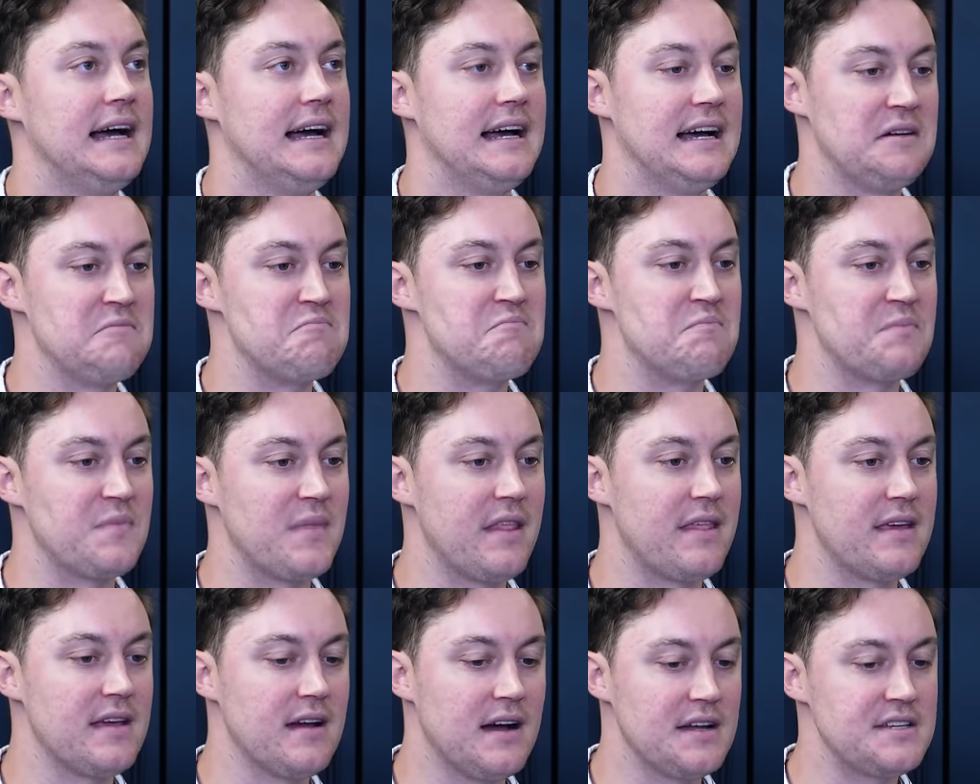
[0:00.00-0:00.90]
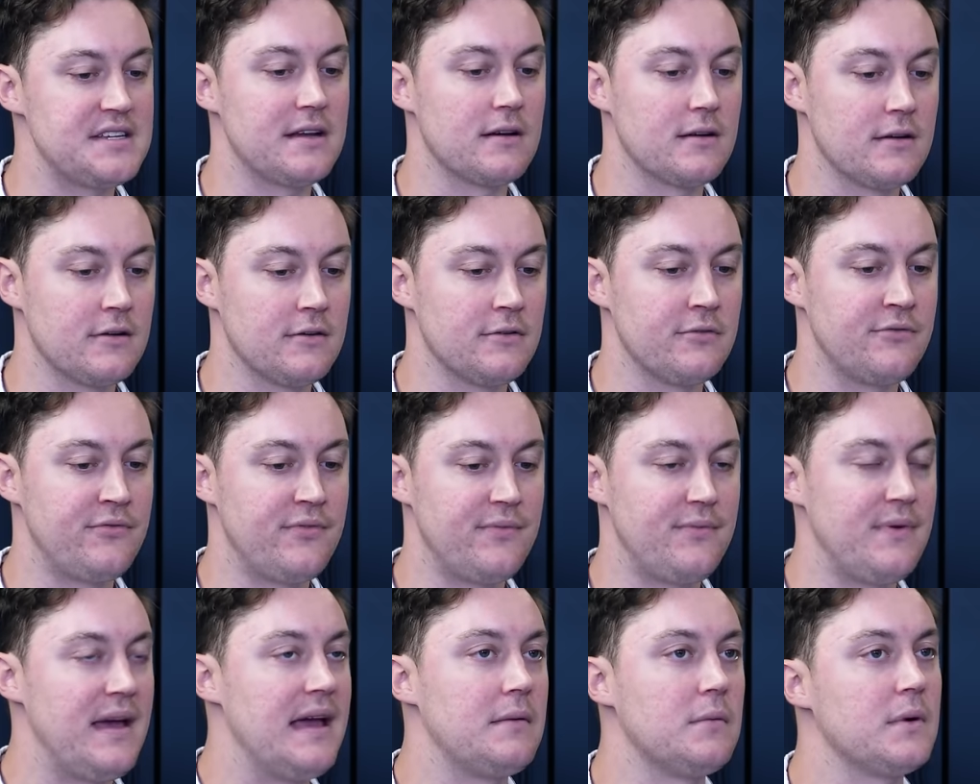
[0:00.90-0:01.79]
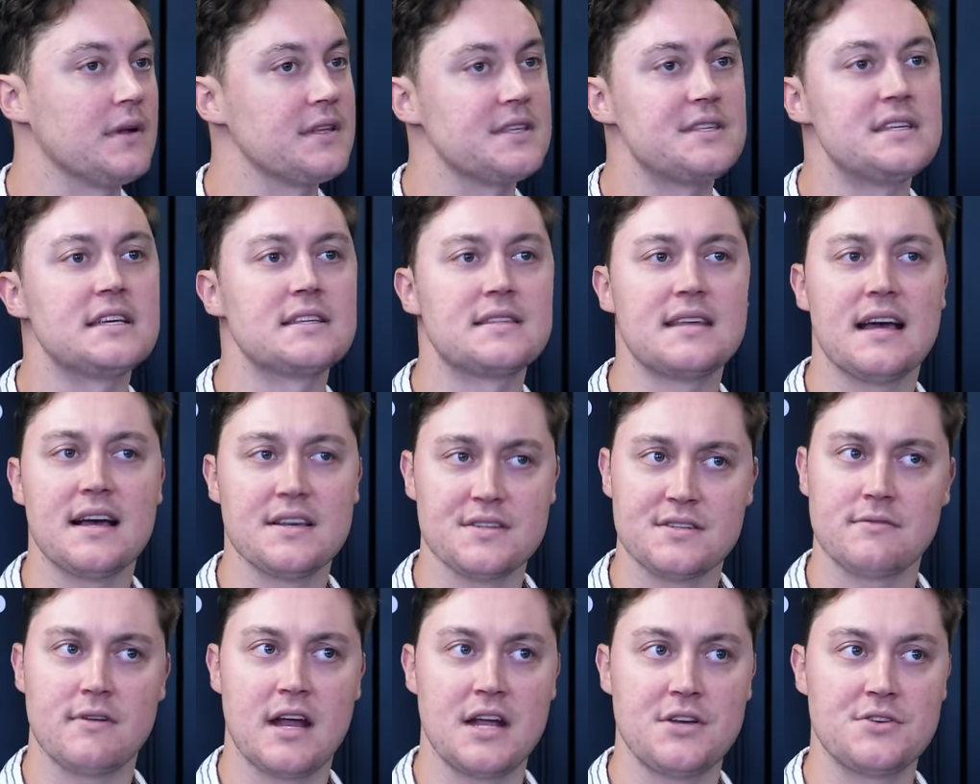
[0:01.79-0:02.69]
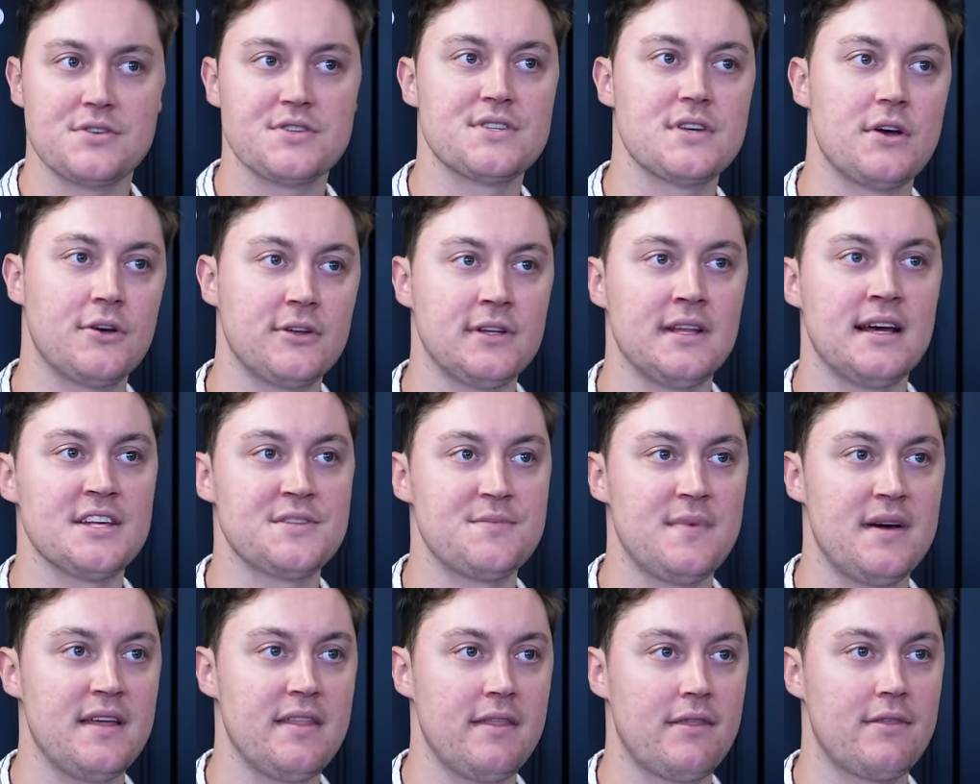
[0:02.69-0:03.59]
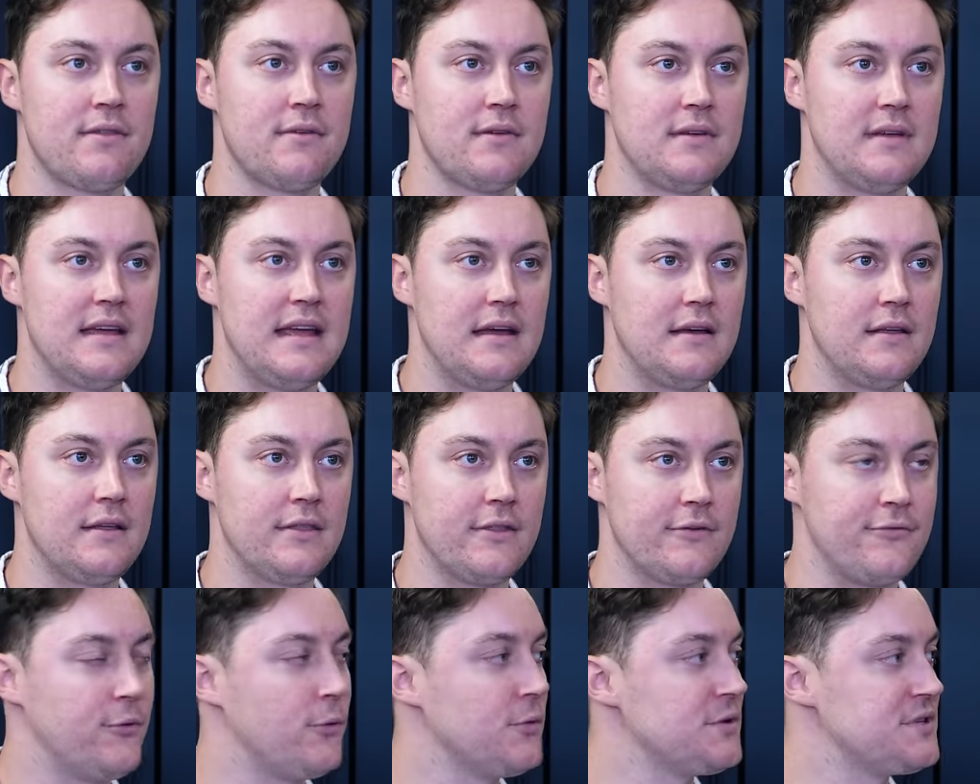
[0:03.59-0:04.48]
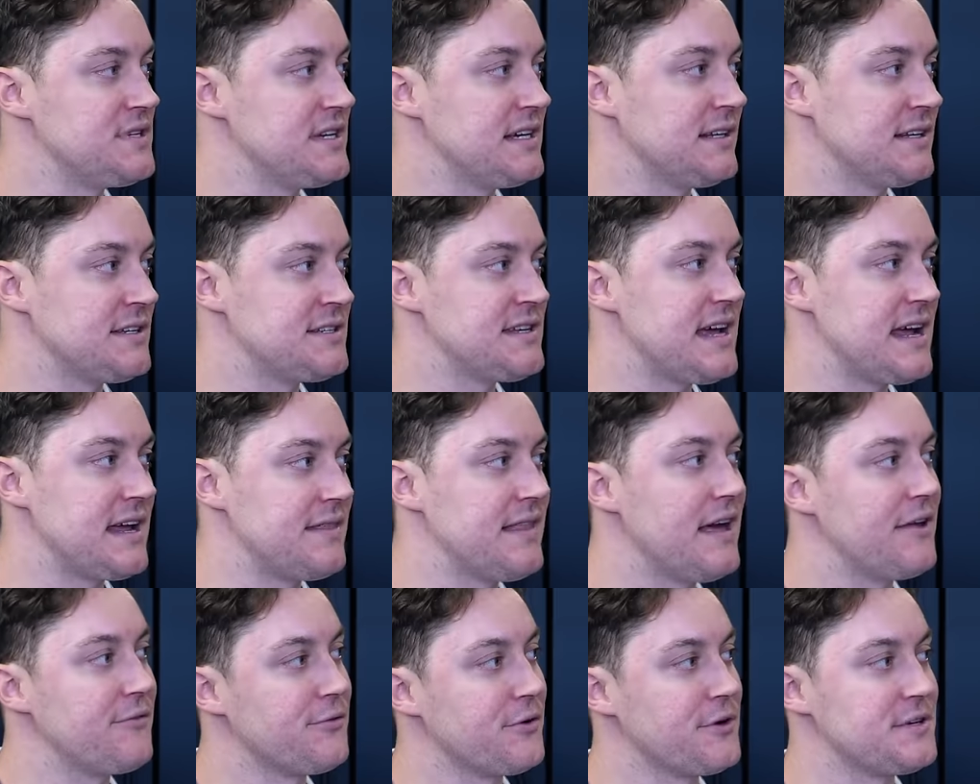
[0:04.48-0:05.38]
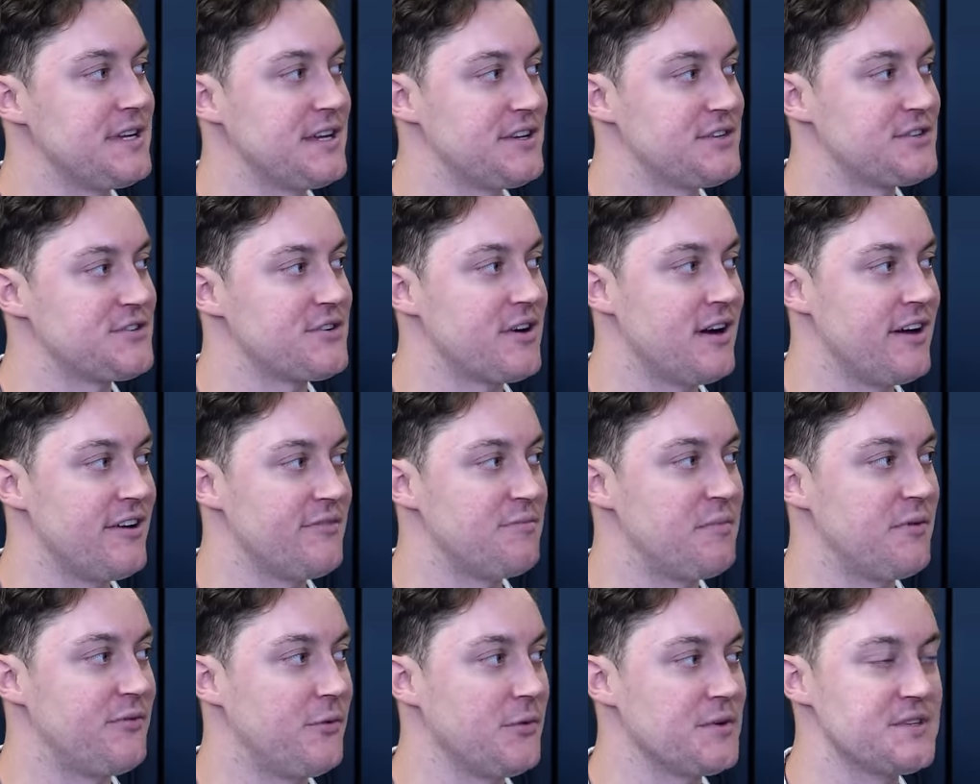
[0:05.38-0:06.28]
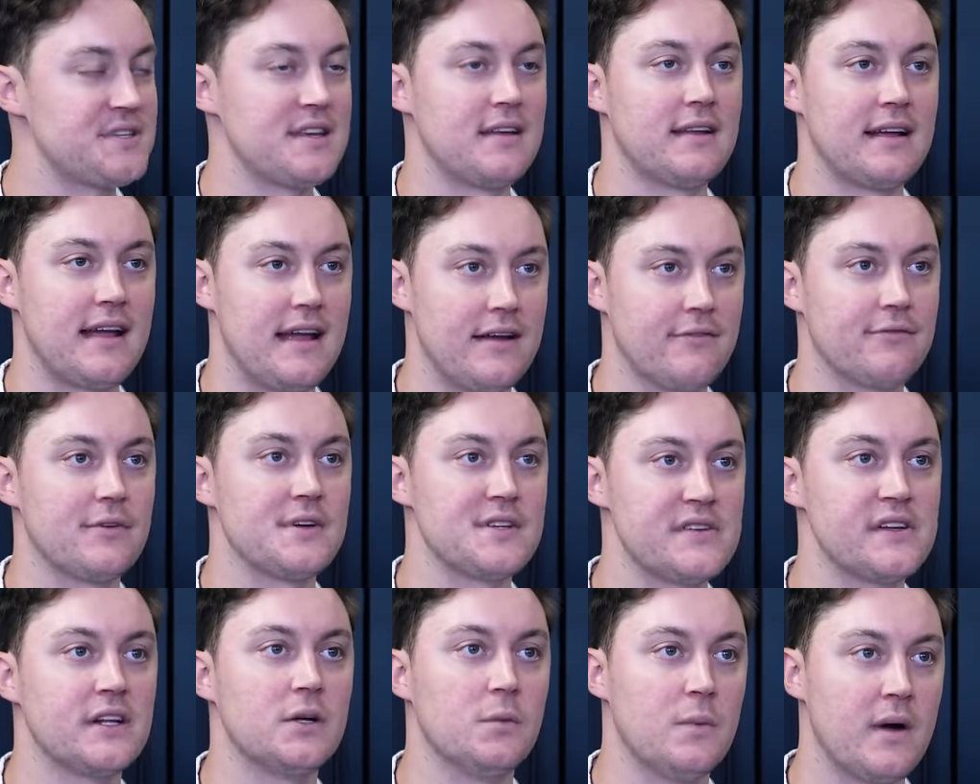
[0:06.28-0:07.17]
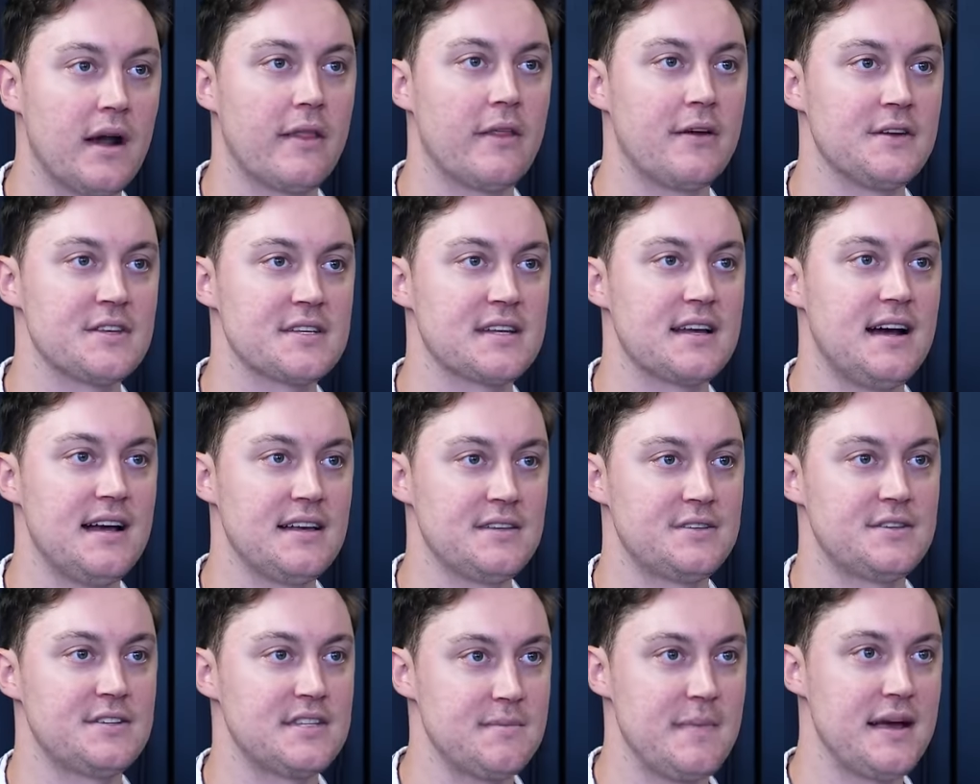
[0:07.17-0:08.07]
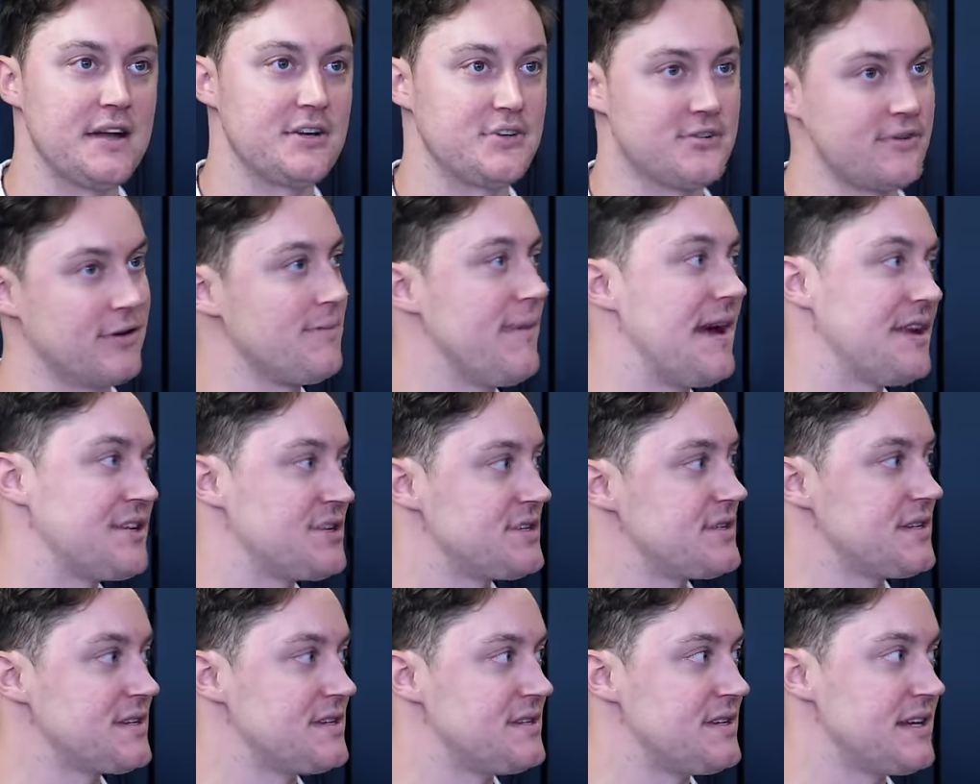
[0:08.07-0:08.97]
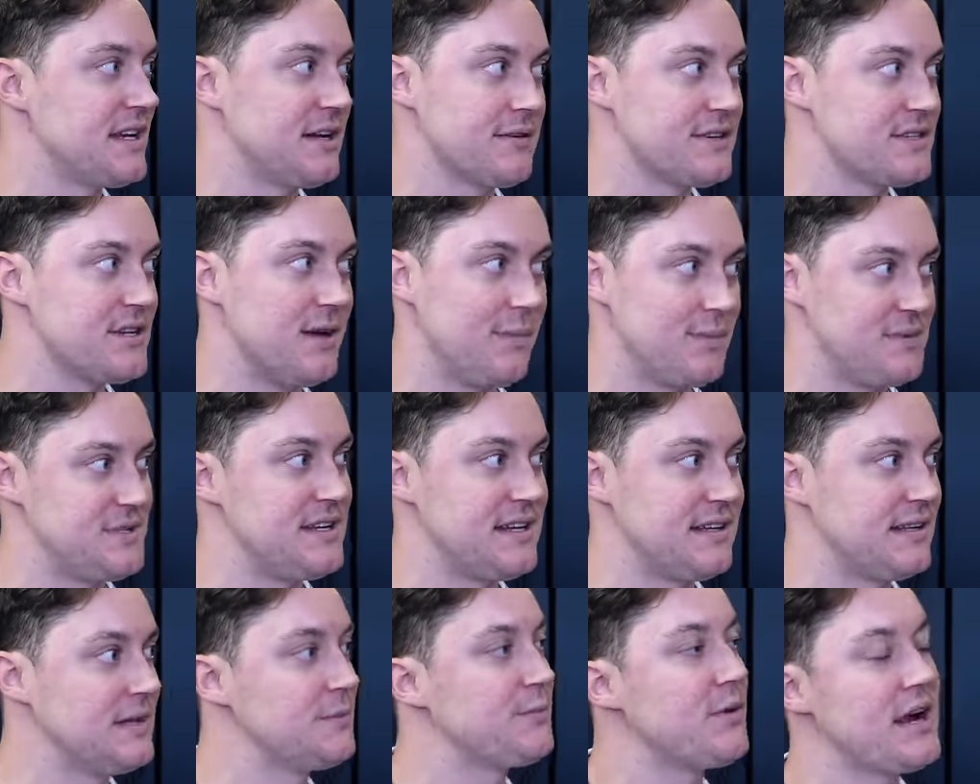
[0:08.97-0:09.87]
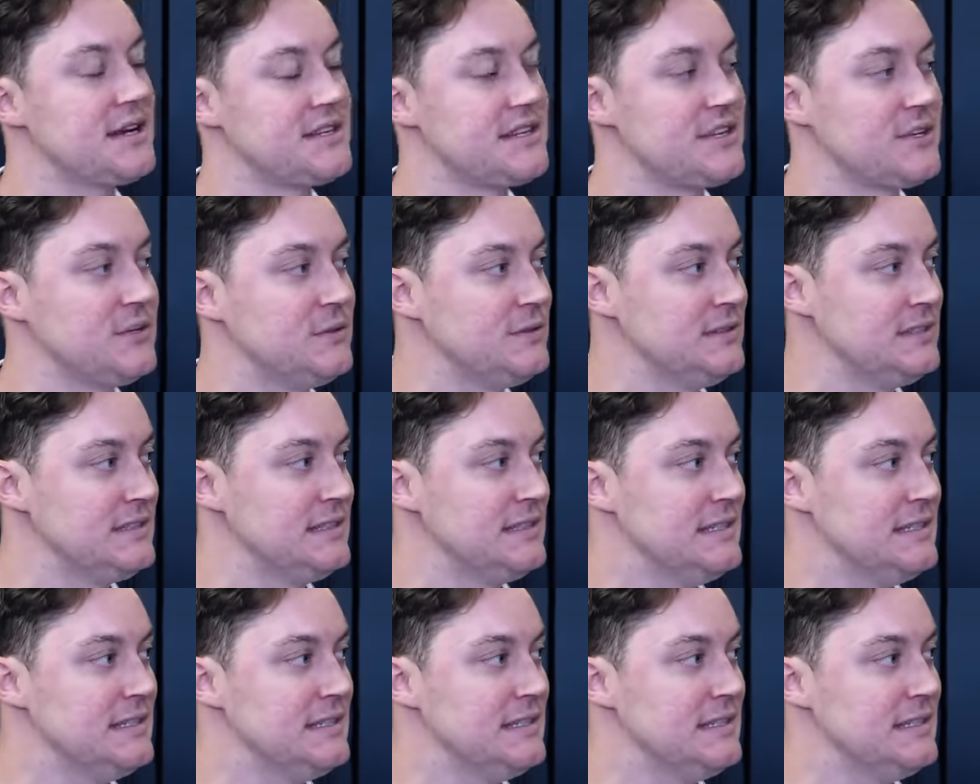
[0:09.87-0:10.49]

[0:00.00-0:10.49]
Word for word: Um, the idea of, what, six thousand Rangers sold last month? The Ford dealer taking that for a test drive before selling every single one of those cars just to make sure it matches the sticker is not particularly practical.